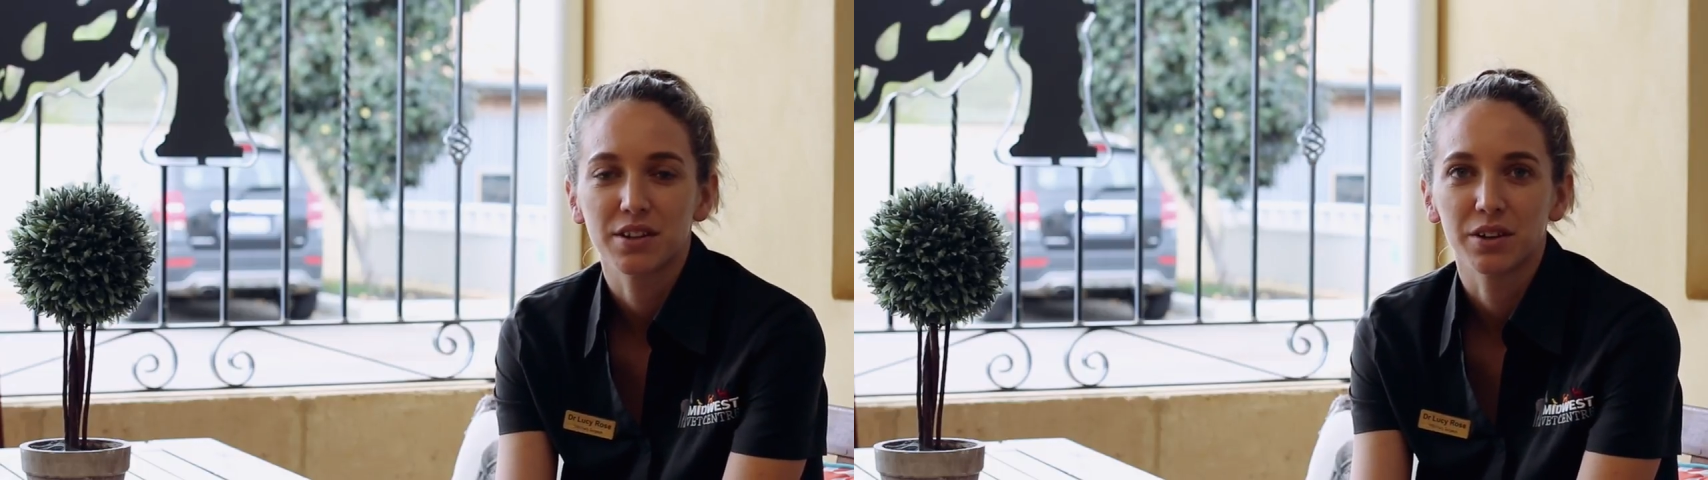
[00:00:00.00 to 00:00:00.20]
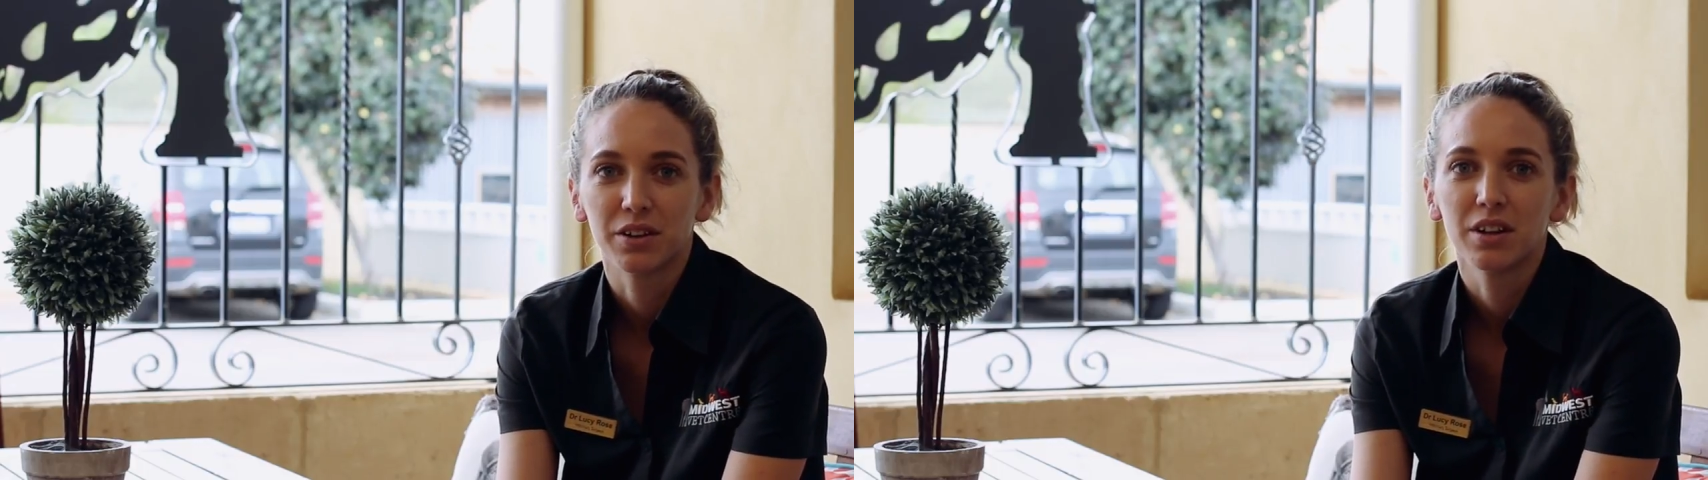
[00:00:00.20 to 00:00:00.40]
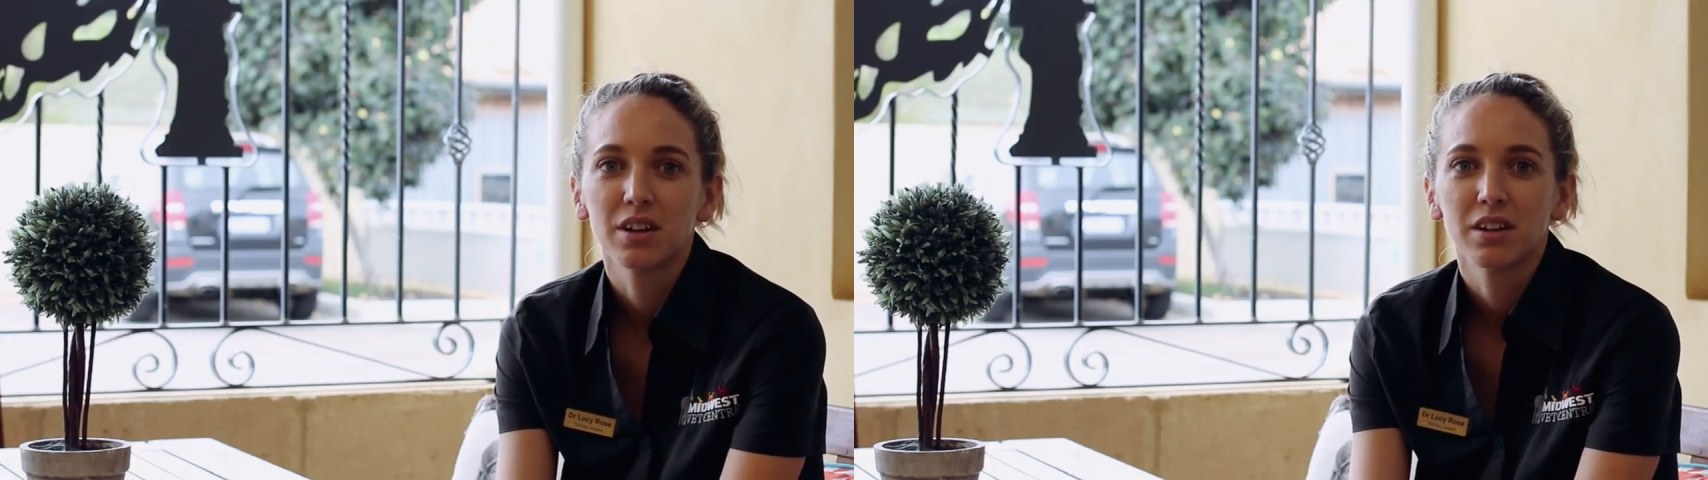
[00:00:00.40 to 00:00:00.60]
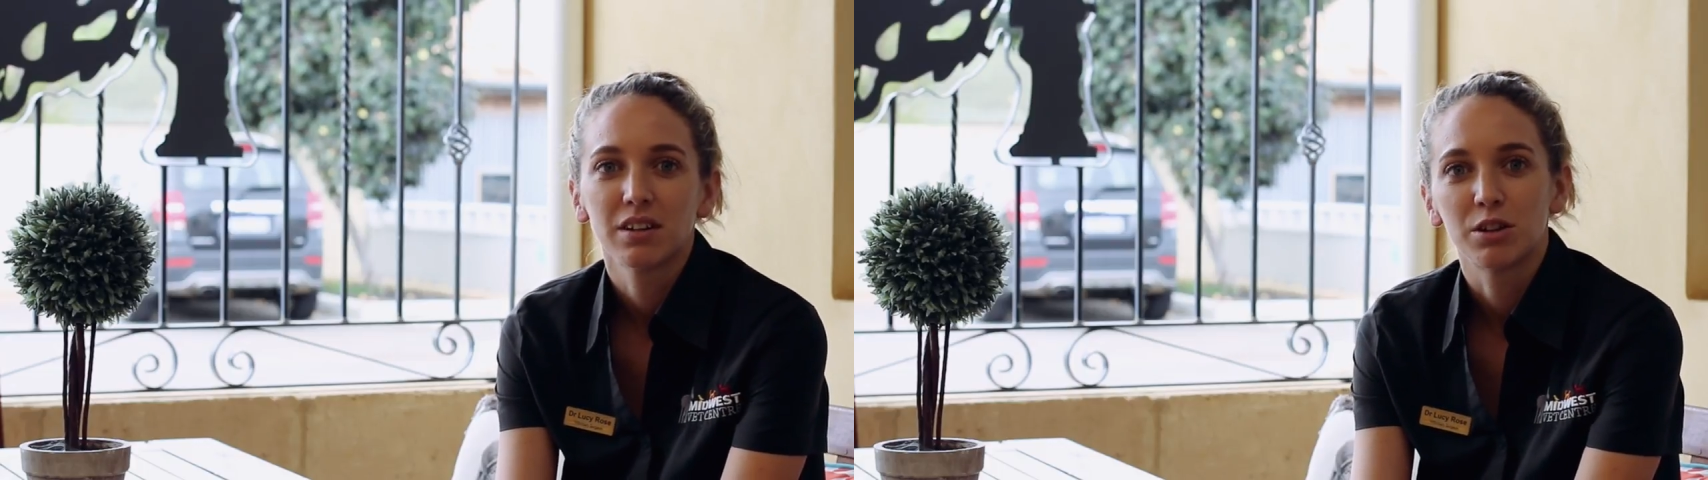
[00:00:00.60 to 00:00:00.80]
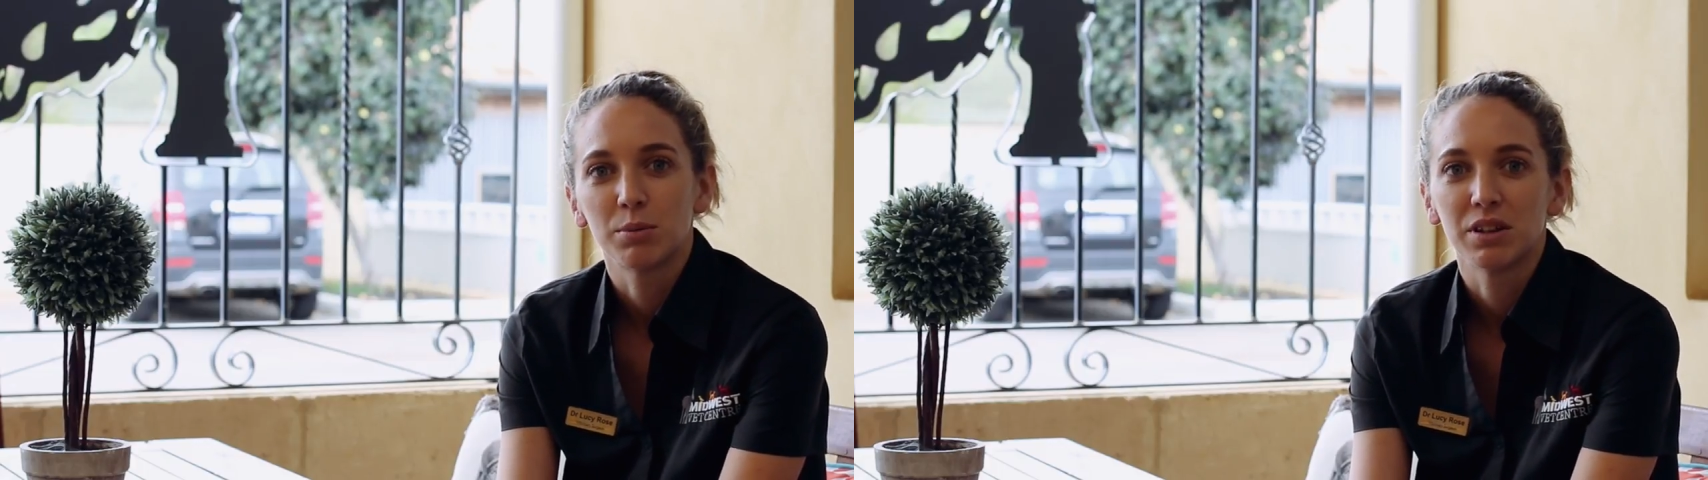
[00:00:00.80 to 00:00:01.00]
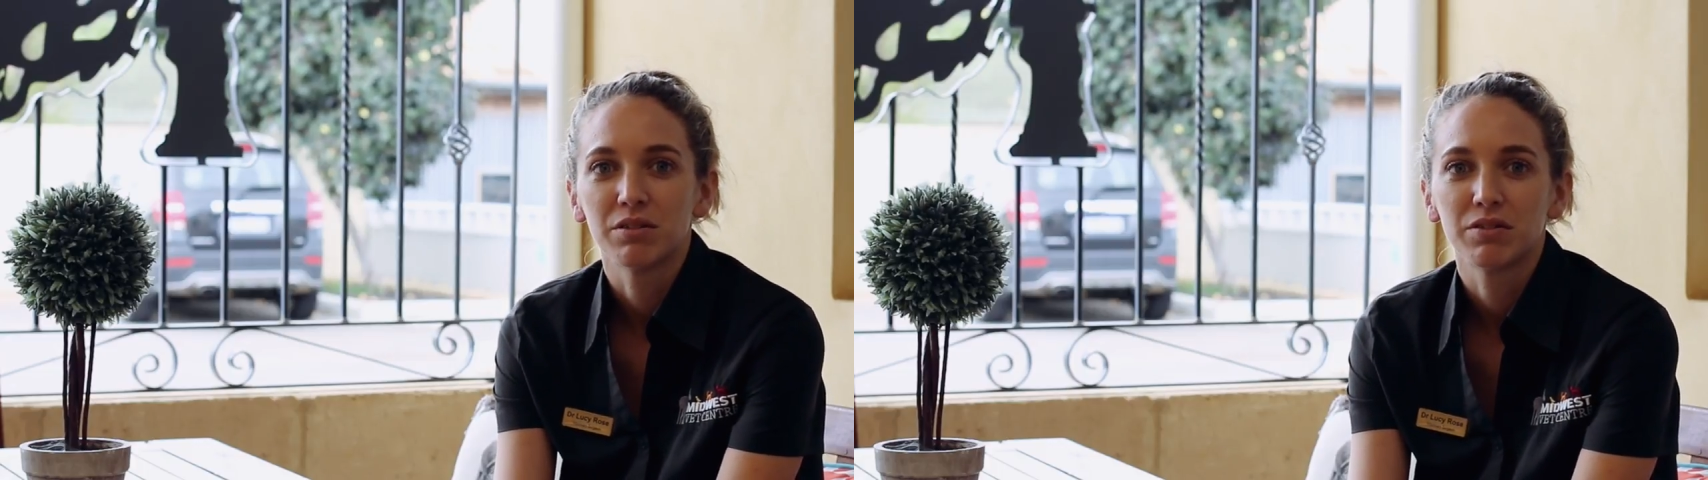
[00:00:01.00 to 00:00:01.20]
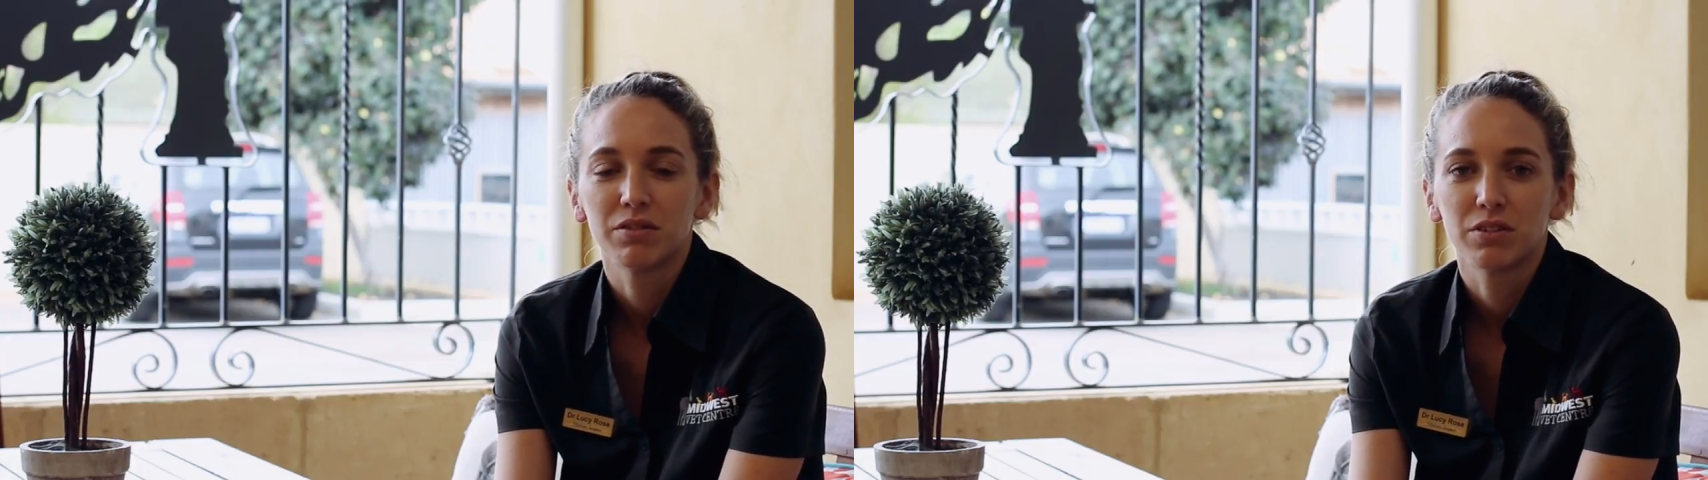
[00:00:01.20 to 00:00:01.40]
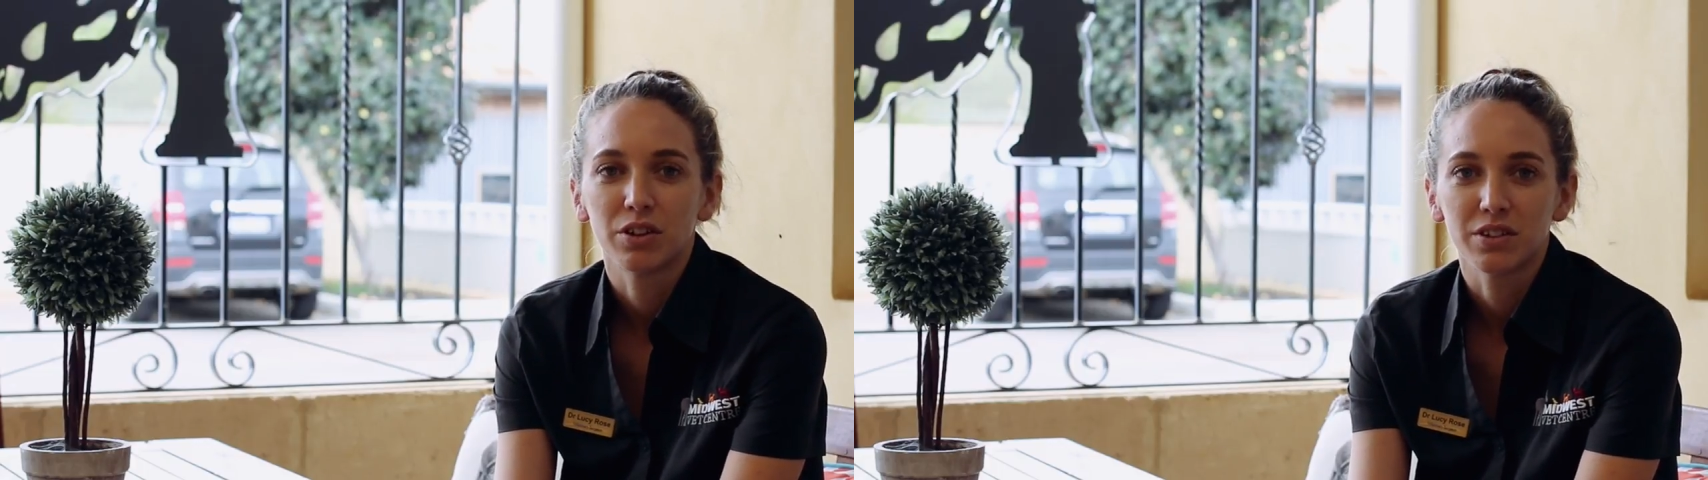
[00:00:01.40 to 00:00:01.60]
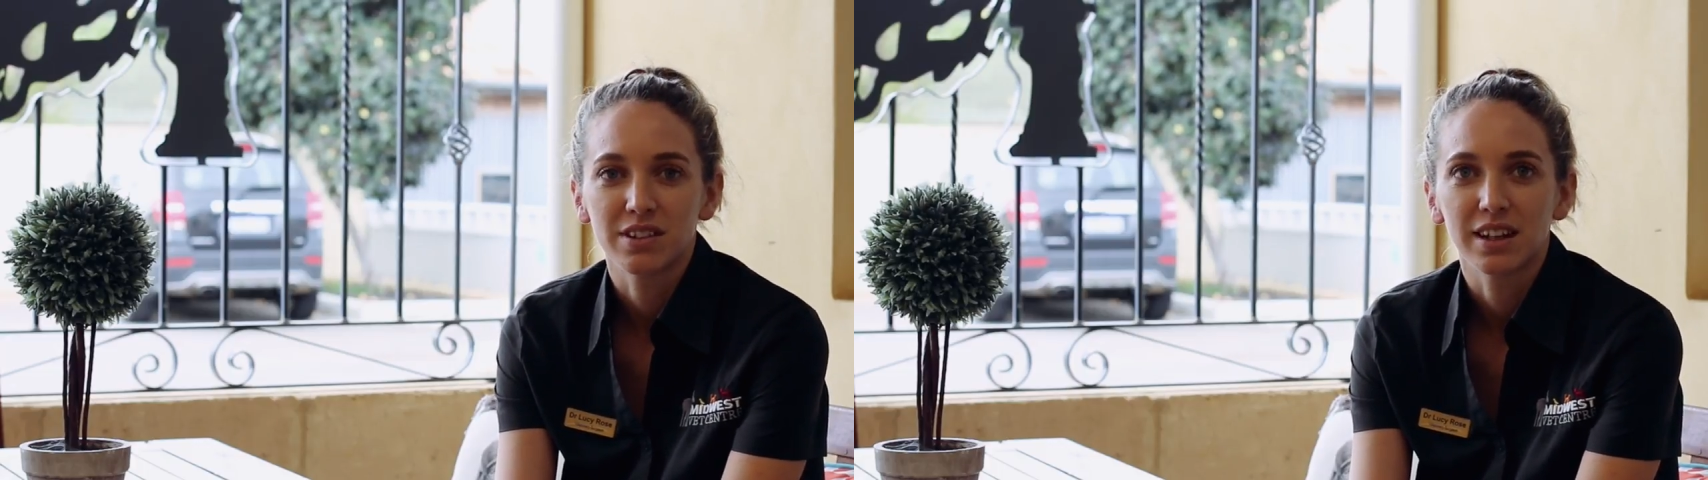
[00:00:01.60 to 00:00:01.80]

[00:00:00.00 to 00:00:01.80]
so a bit of dogs